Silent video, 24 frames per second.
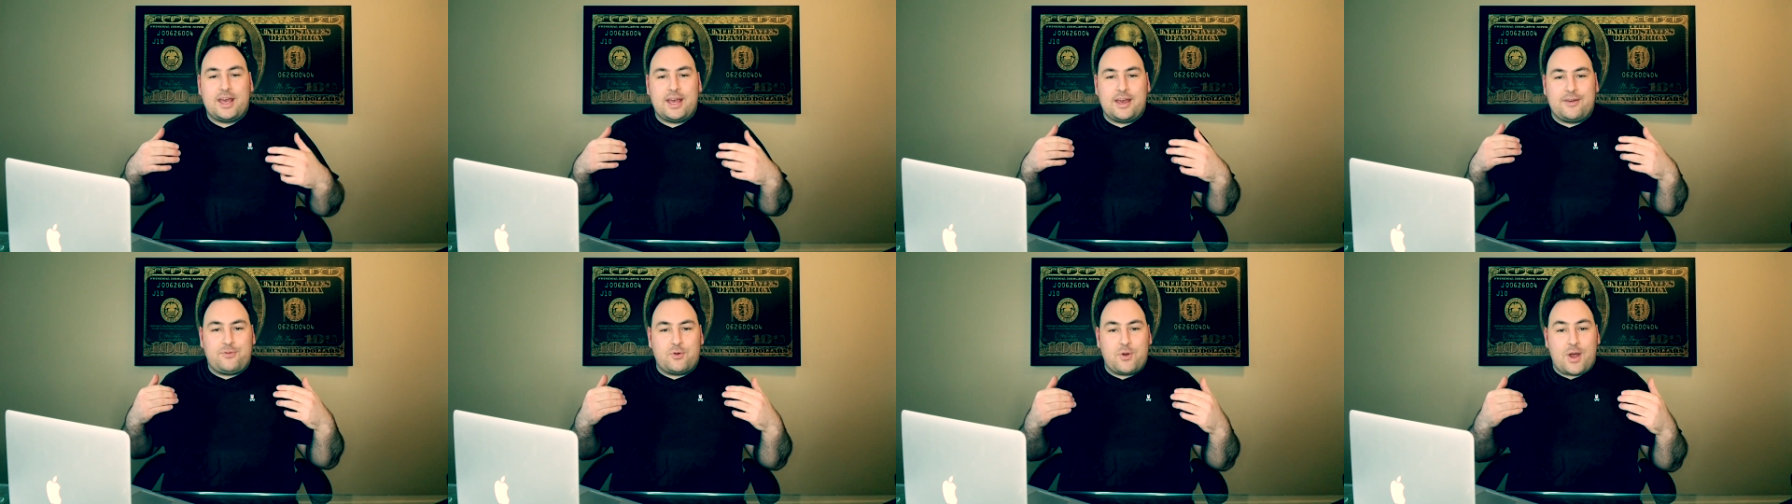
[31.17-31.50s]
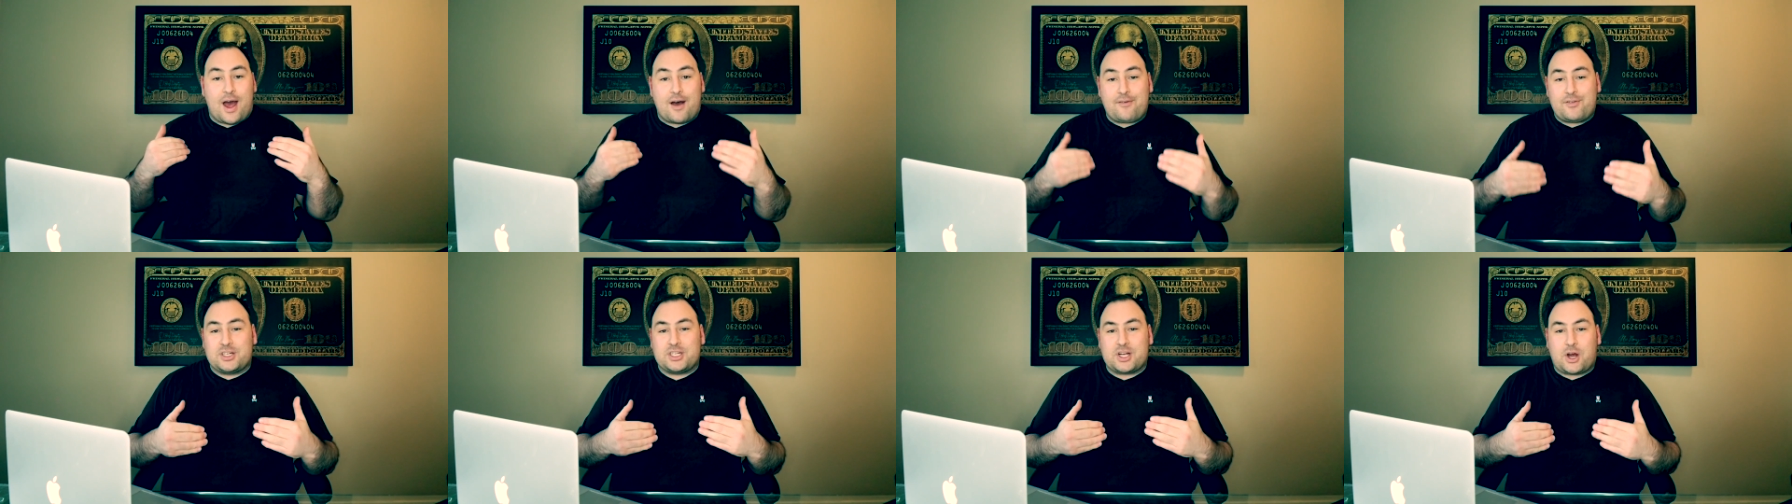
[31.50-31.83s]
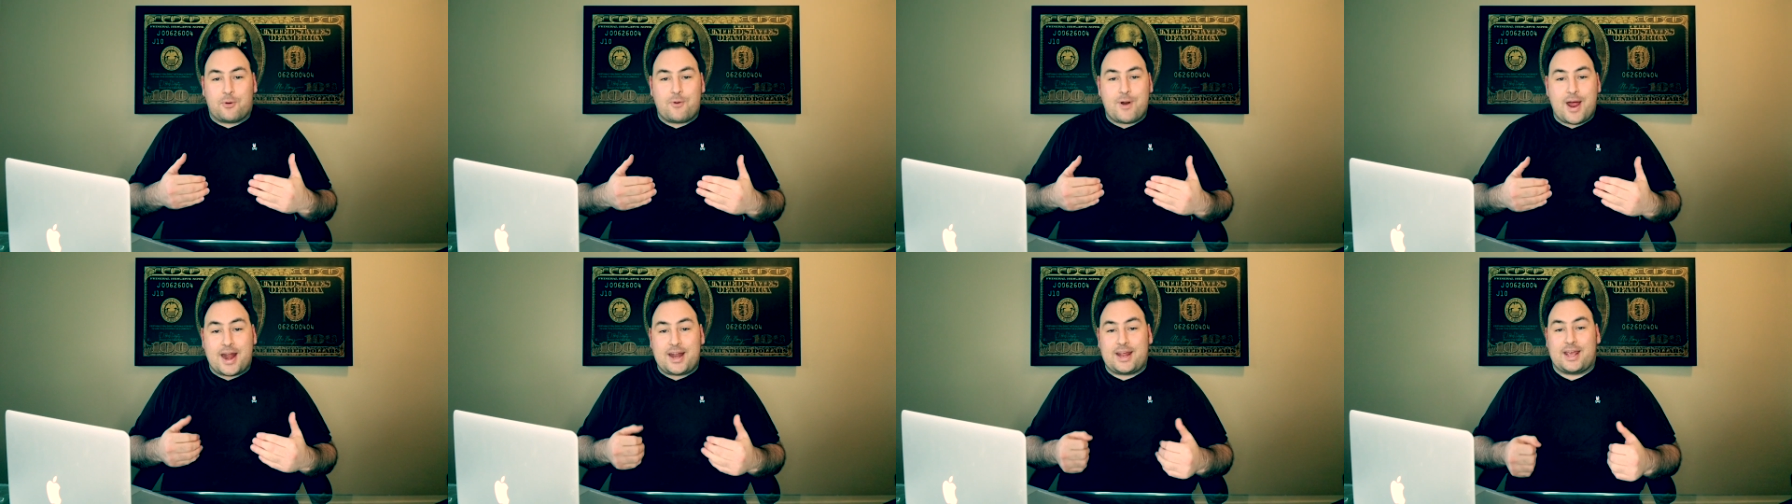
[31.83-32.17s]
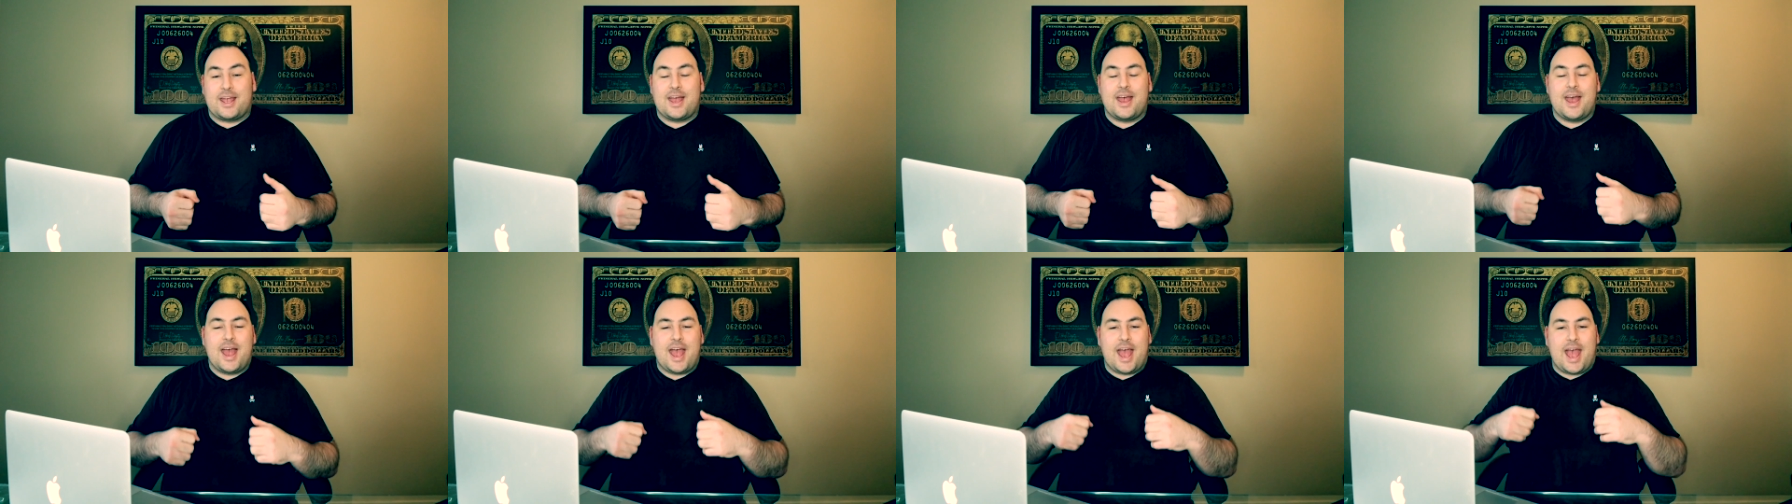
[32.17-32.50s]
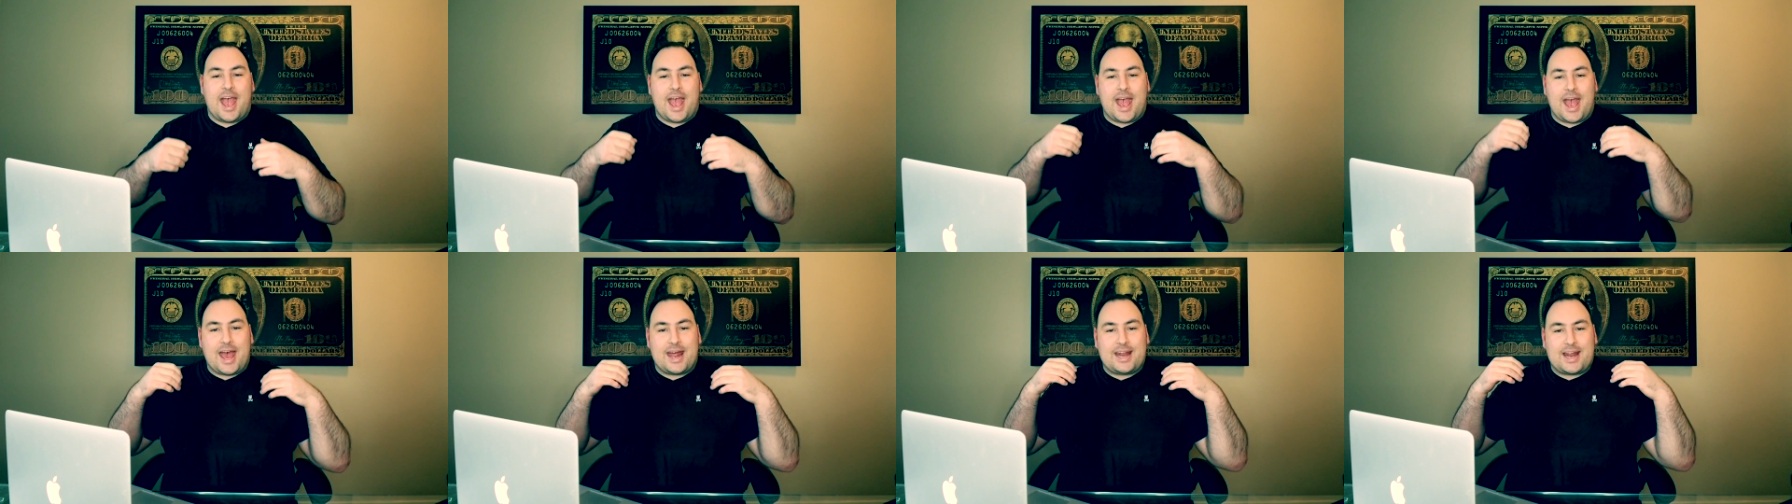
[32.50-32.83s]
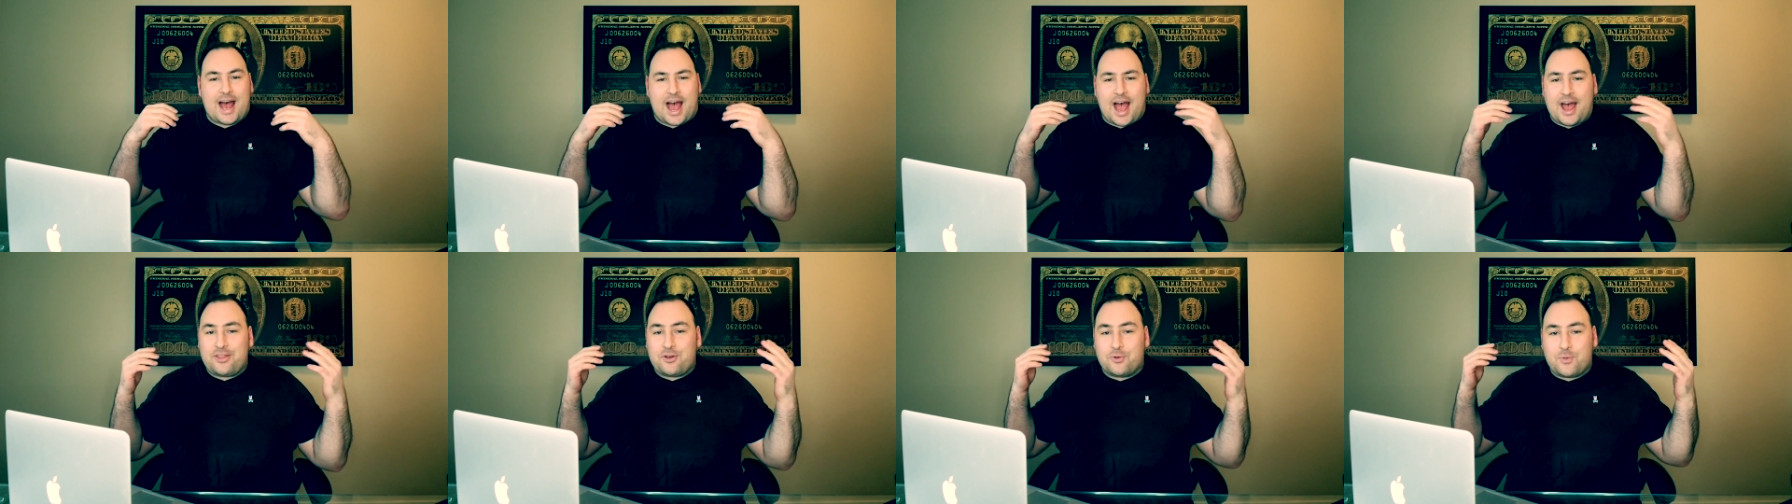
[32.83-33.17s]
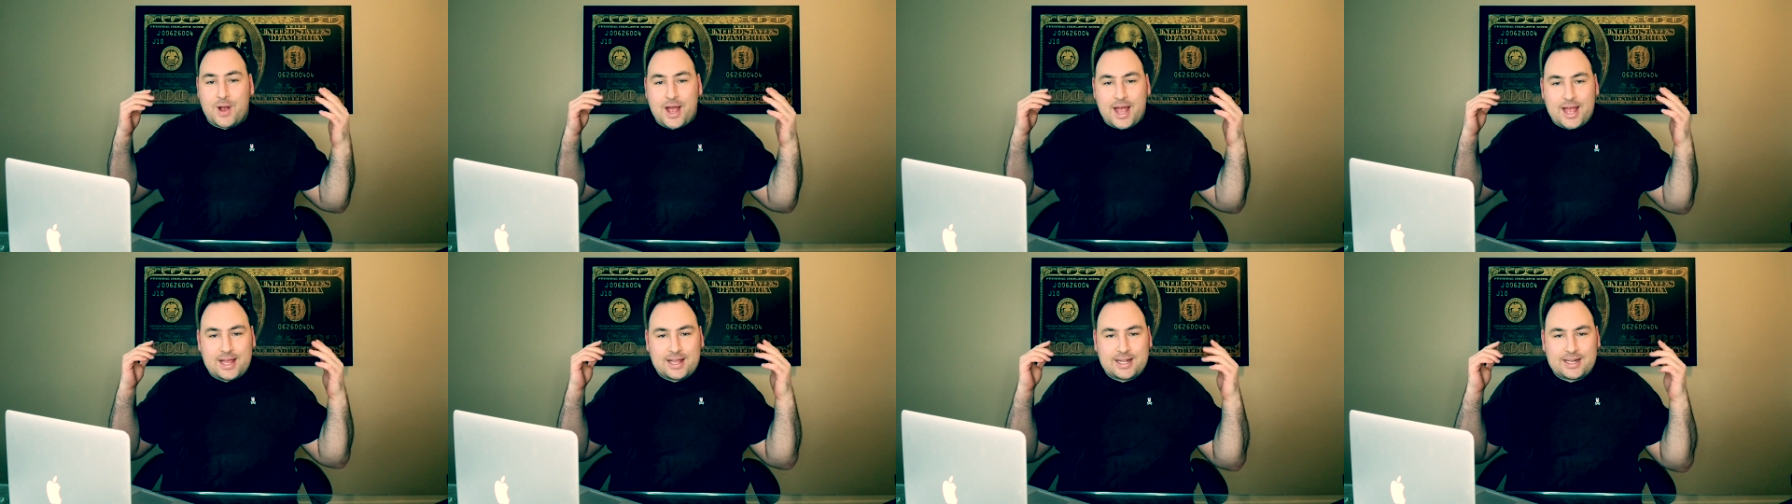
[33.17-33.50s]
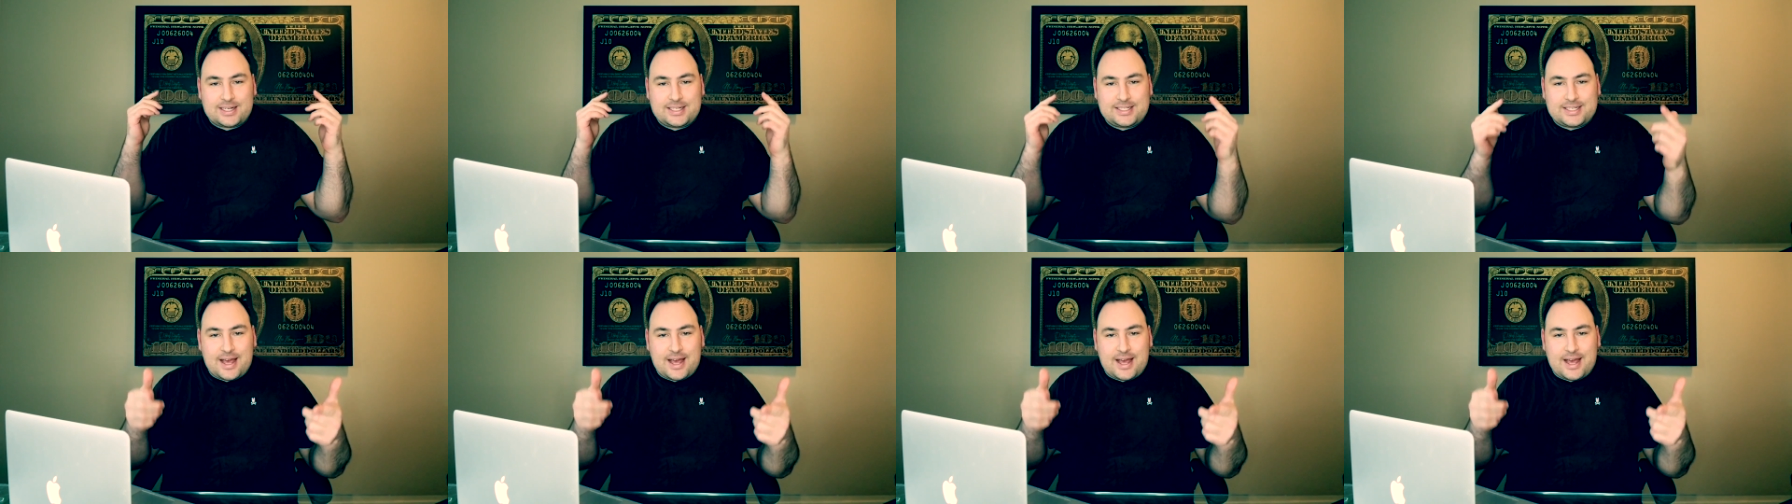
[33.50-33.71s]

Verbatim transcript: if you haven't already. And either way,